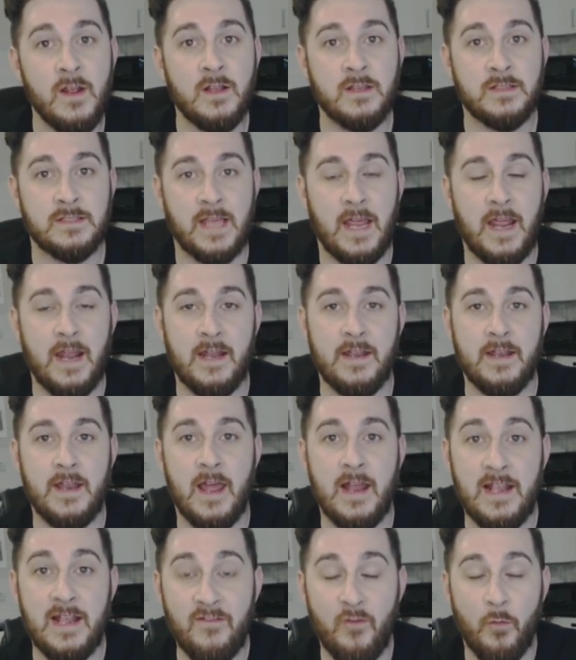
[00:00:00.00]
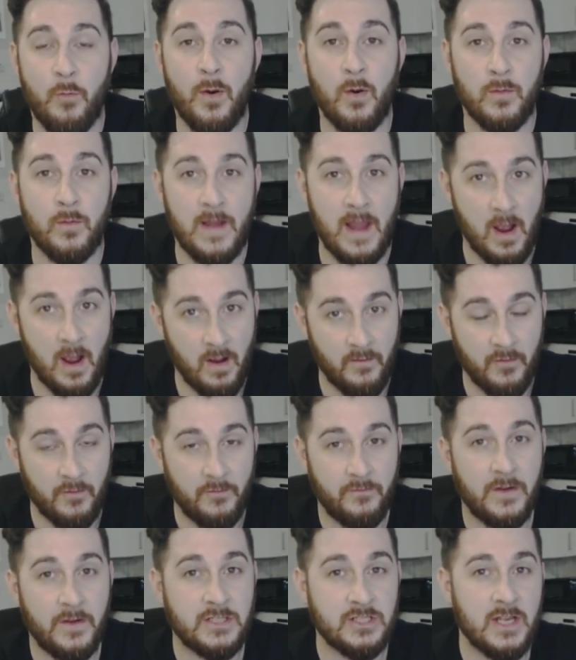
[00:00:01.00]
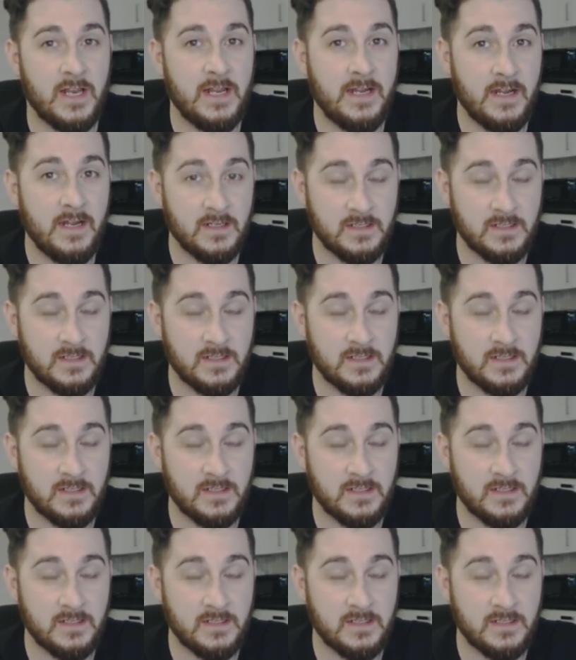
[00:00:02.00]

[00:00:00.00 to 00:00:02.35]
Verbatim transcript: saying that Liverpool now have officially